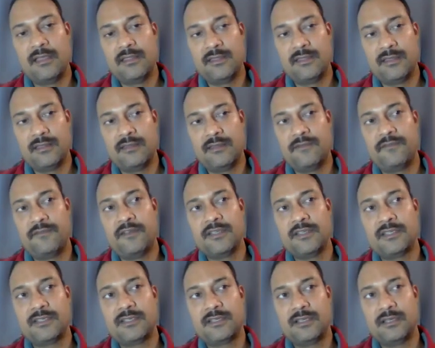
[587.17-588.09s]
the
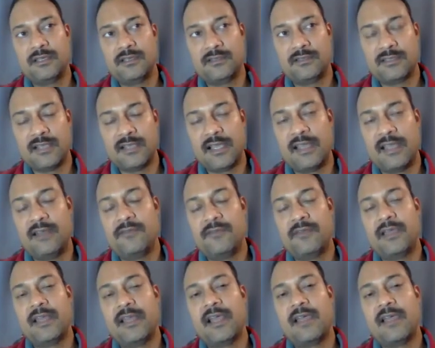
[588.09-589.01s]
first slide
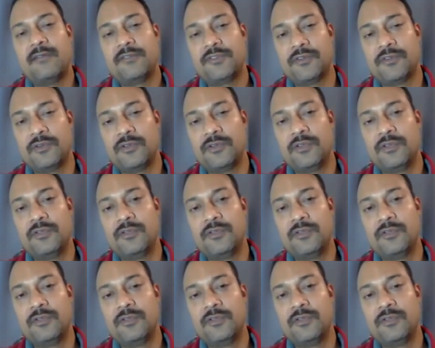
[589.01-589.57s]
where I have shown